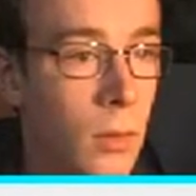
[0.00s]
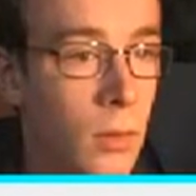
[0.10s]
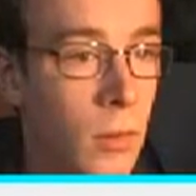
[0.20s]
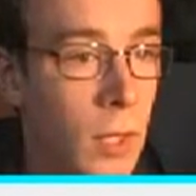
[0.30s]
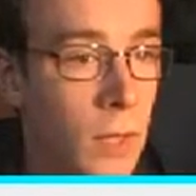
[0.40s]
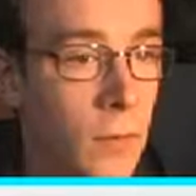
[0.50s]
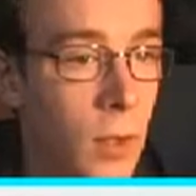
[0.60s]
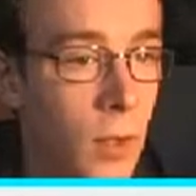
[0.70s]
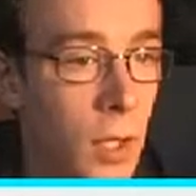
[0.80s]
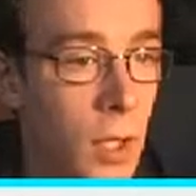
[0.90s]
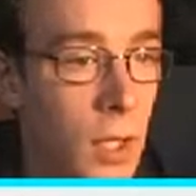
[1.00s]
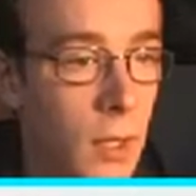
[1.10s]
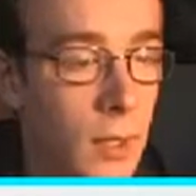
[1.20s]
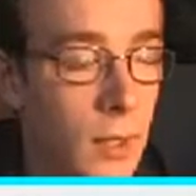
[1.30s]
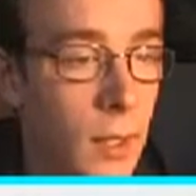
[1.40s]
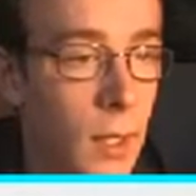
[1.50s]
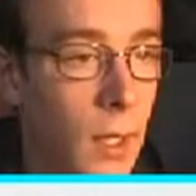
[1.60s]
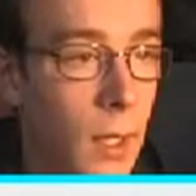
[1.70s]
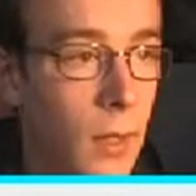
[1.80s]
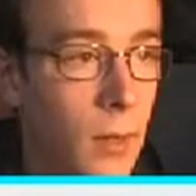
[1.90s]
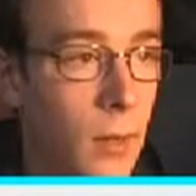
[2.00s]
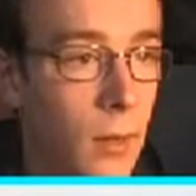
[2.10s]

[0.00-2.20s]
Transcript: Speed's fallen yet again.